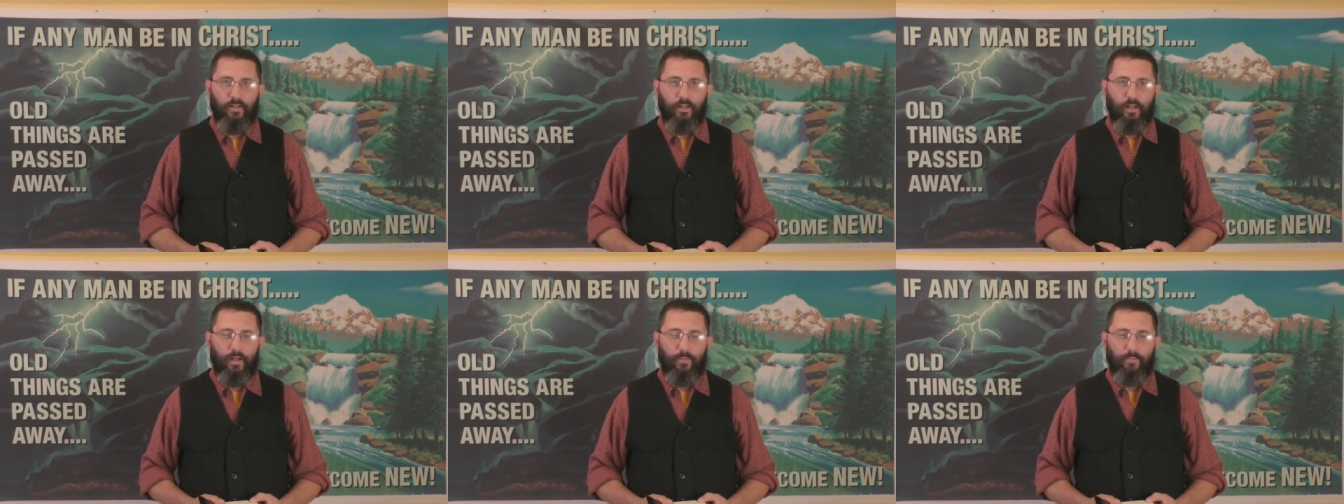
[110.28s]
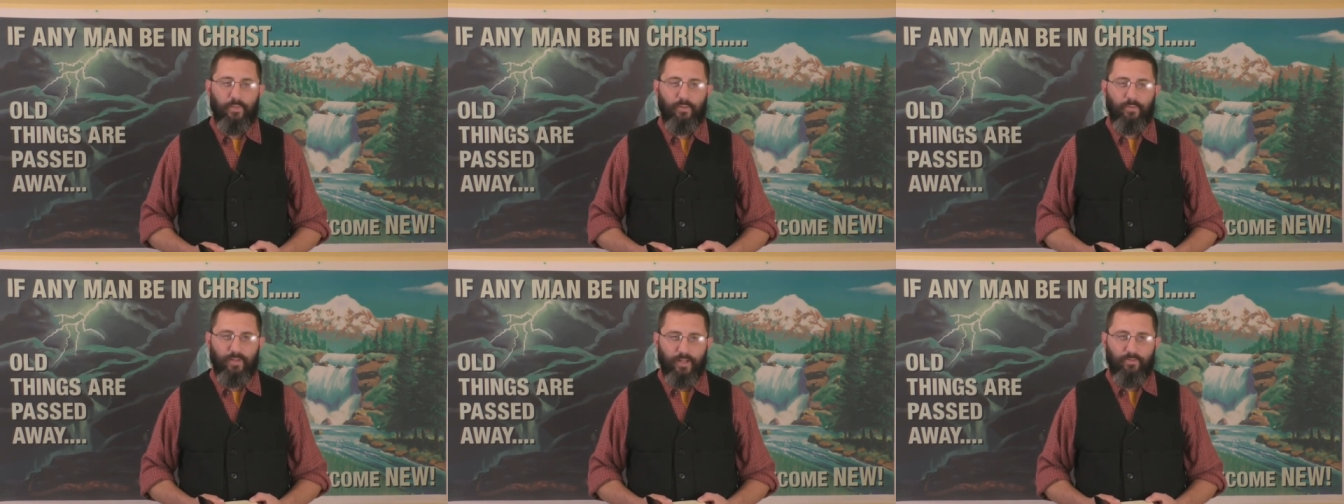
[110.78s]
um, that
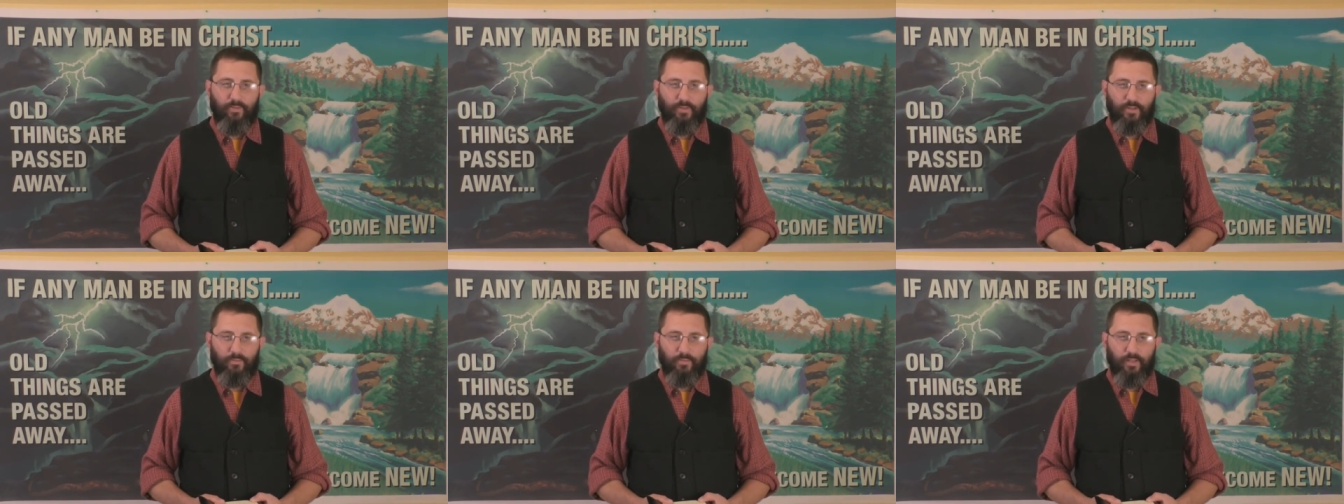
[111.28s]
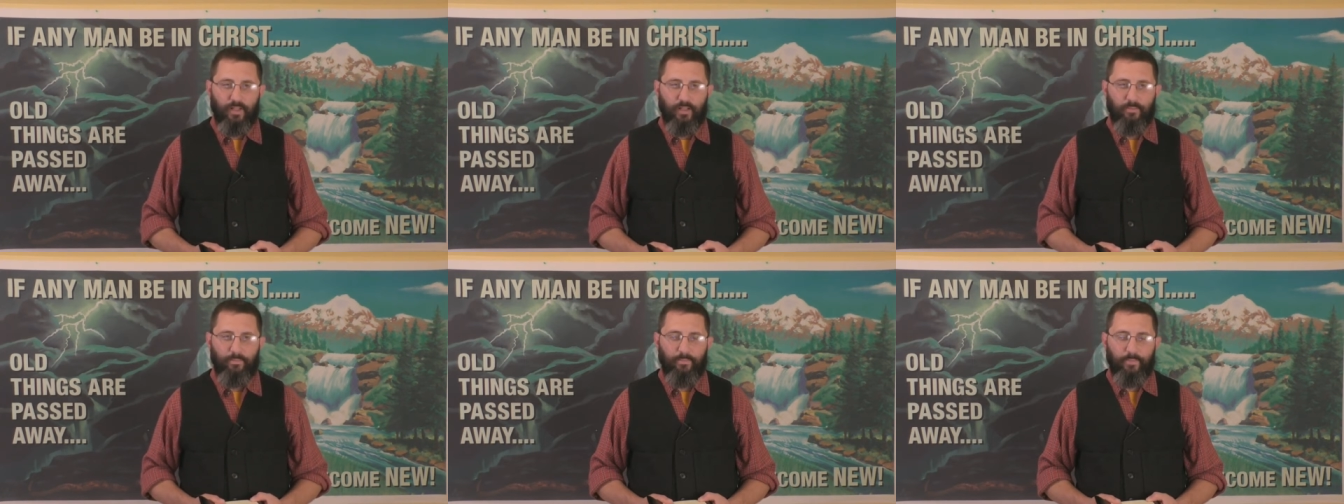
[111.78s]
we've had for some
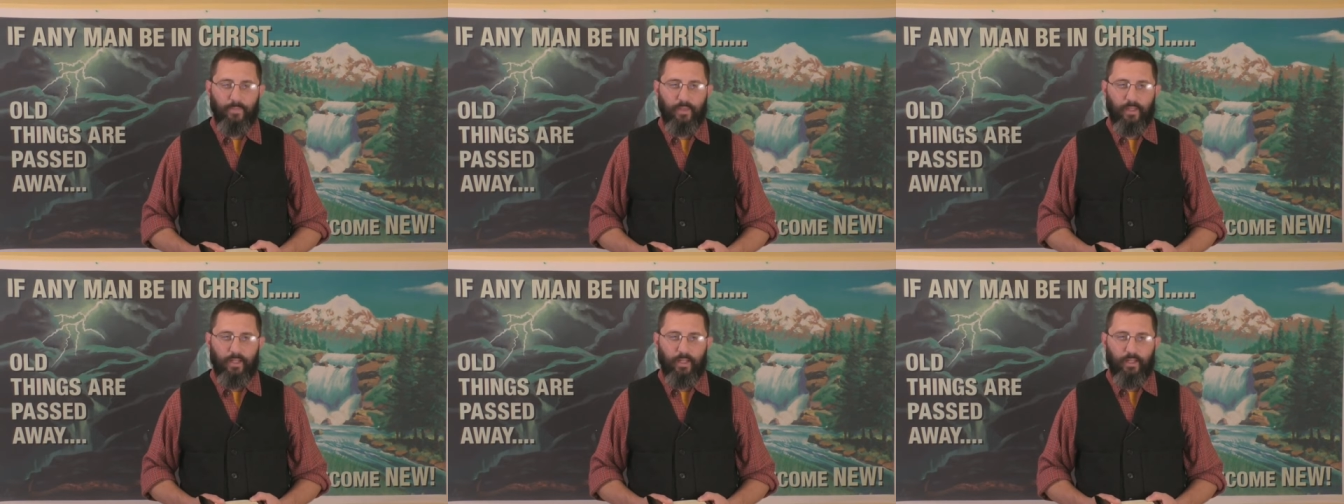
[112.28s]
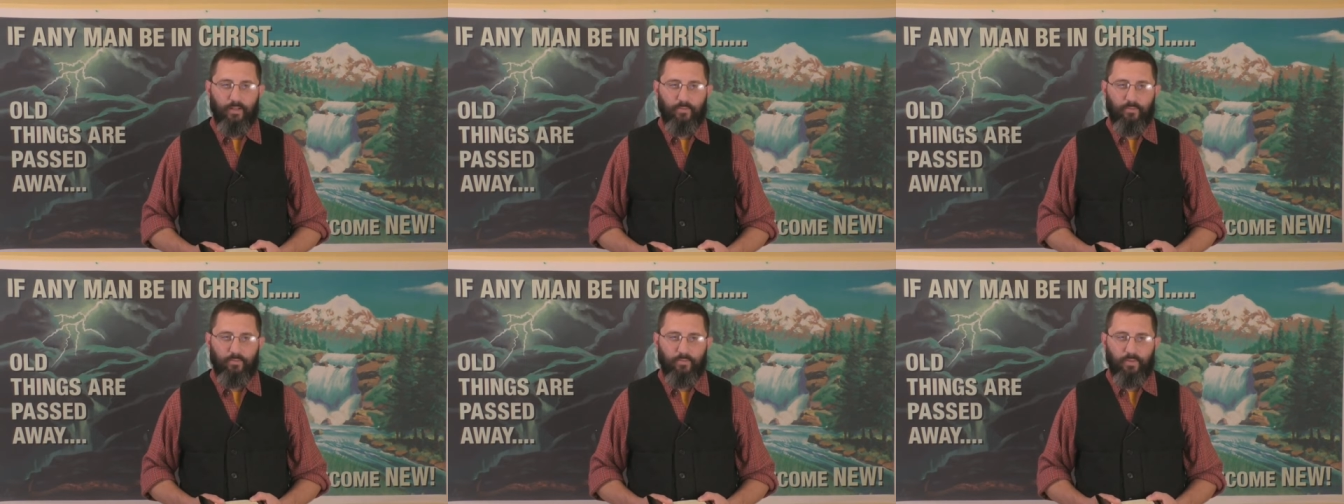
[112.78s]
time,
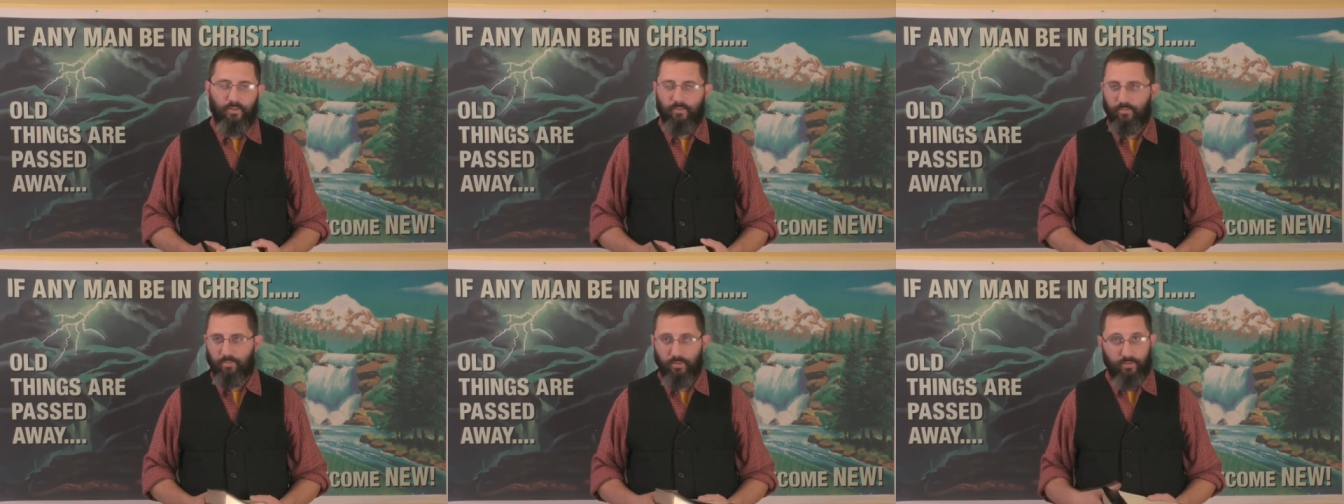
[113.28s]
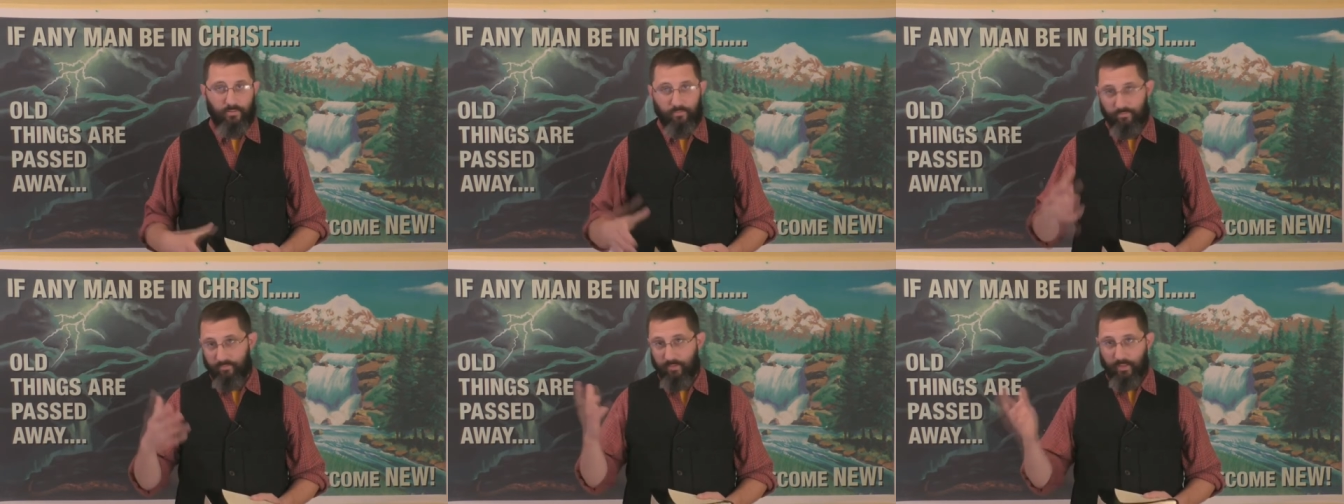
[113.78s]
and you know to put
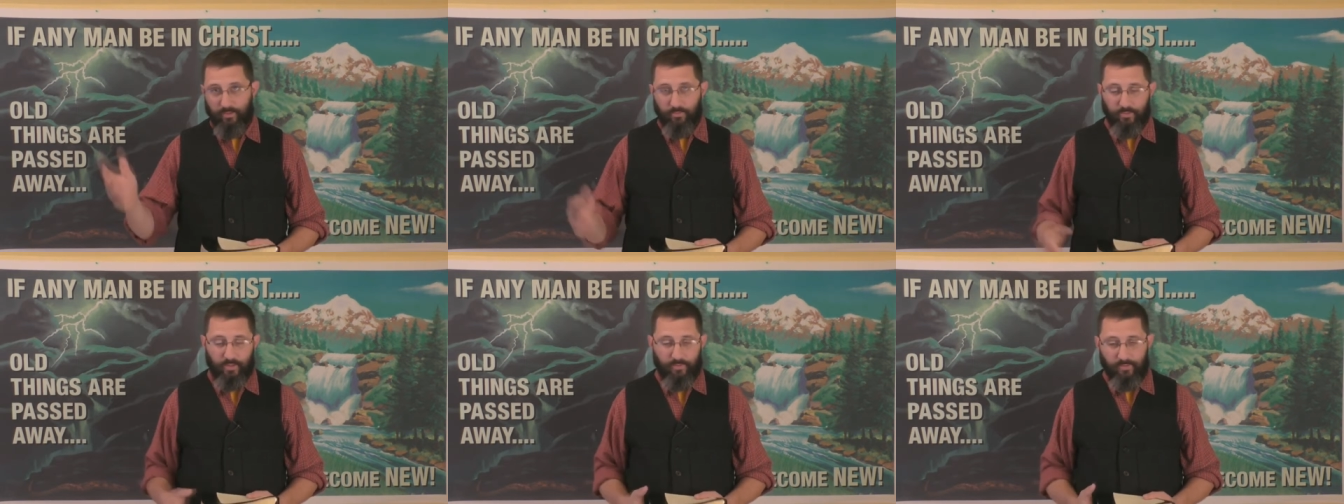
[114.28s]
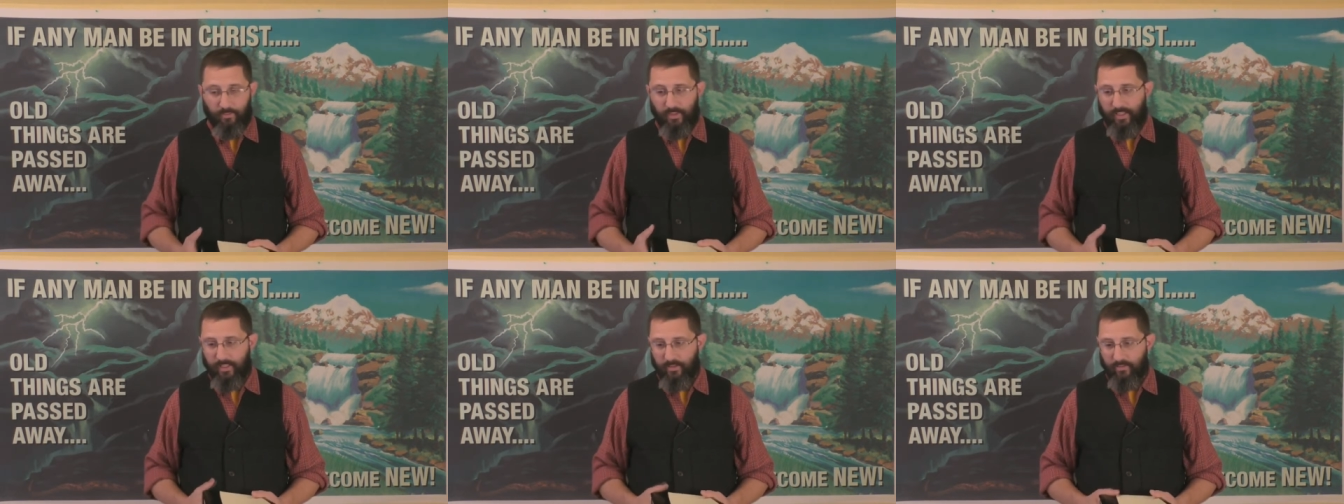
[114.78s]
get some stuff that we
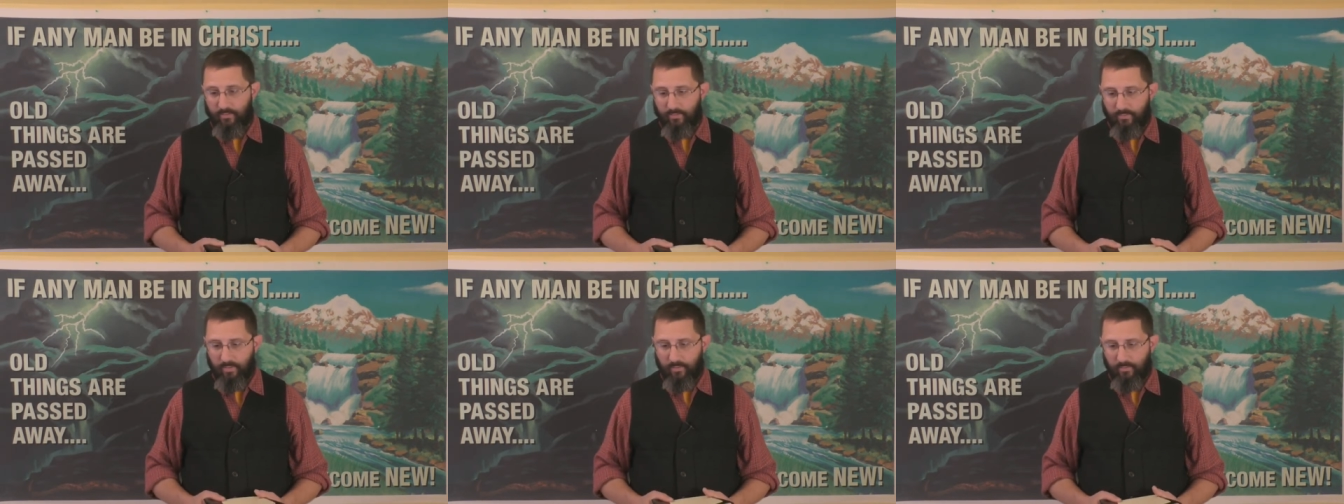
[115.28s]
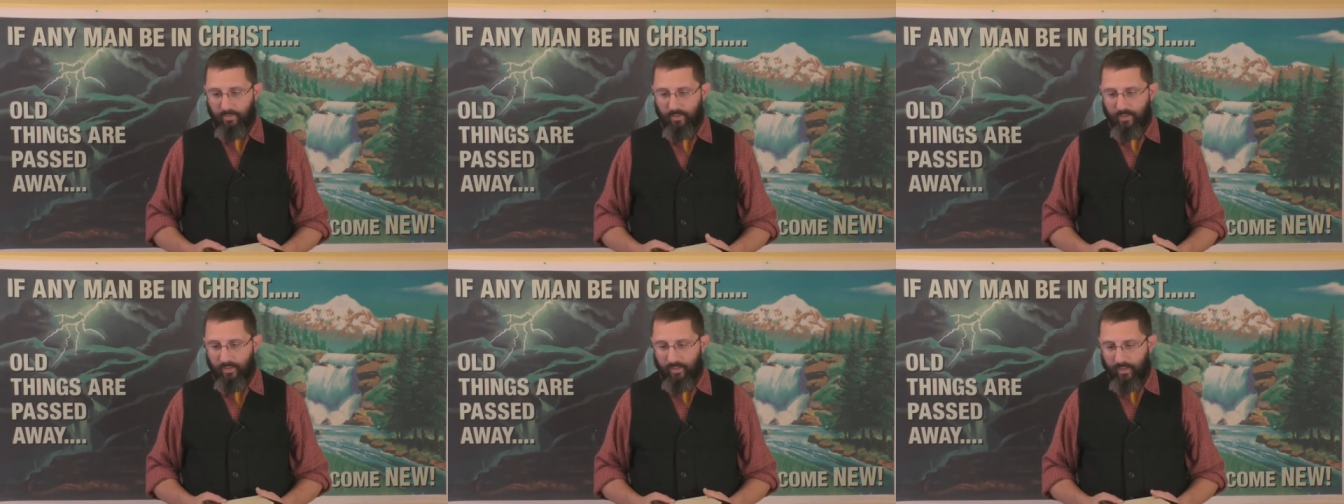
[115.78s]
needed and put
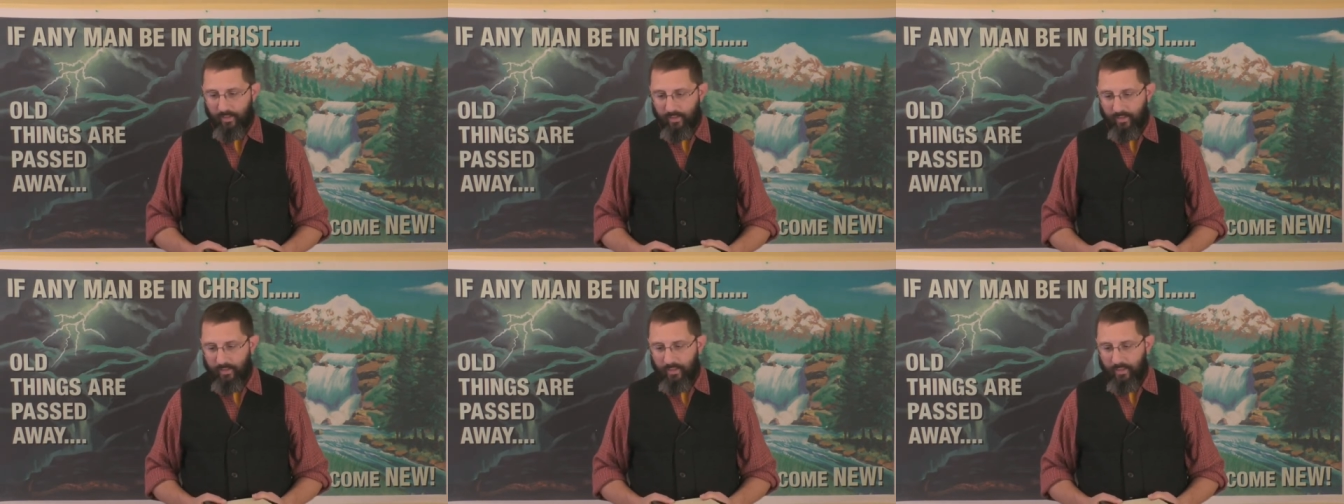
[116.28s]
it in there.